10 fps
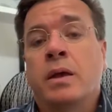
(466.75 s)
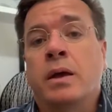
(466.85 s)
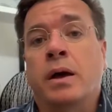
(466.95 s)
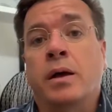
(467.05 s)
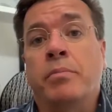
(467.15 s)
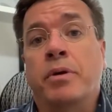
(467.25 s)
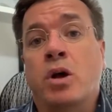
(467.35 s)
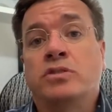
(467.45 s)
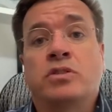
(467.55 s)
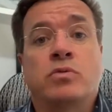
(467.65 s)
but
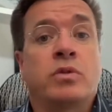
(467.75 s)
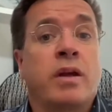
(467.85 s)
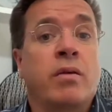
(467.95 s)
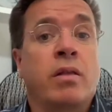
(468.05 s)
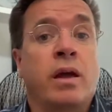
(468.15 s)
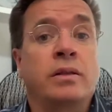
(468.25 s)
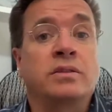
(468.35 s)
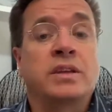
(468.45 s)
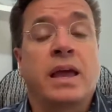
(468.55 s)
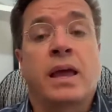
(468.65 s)
also with
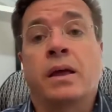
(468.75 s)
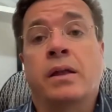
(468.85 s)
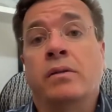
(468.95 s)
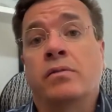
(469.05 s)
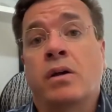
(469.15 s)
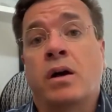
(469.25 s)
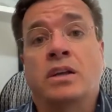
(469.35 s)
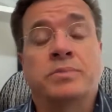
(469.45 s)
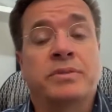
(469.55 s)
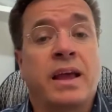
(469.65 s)
airlines and
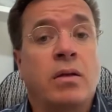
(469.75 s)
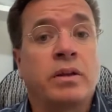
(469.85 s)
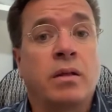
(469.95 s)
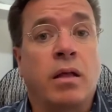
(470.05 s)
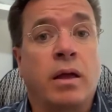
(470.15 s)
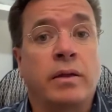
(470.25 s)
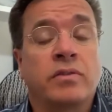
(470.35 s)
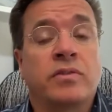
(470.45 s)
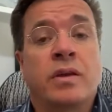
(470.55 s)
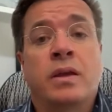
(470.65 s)
hospitality
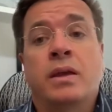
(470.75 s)
clients,